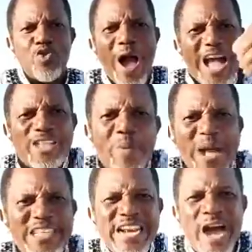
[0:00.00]
You are
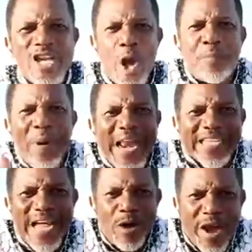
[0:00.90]
expecting at your
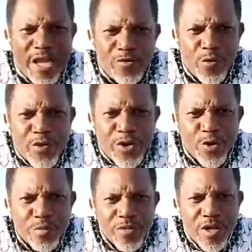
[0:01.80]
palace, now one give you freedom.